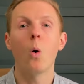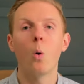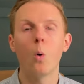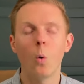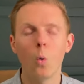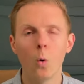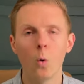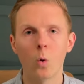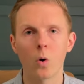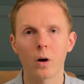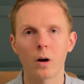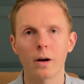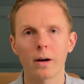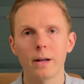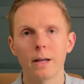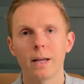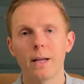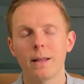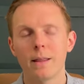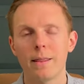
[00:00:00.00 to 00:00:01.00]

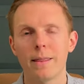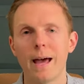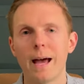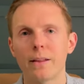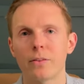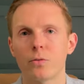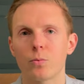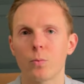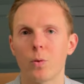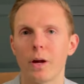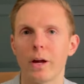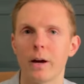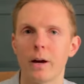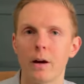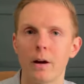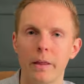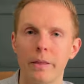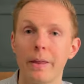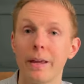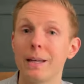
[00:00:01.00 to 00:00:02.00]
or that's
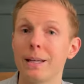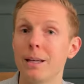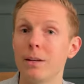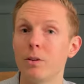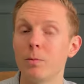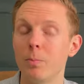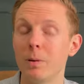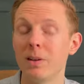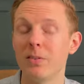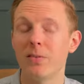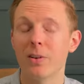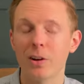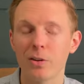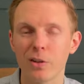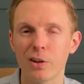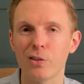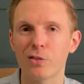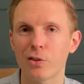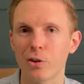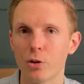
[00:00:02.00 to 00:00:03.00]
where they need to be
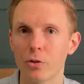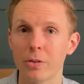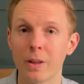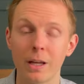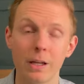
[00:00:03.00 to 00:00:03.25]
fairly certain that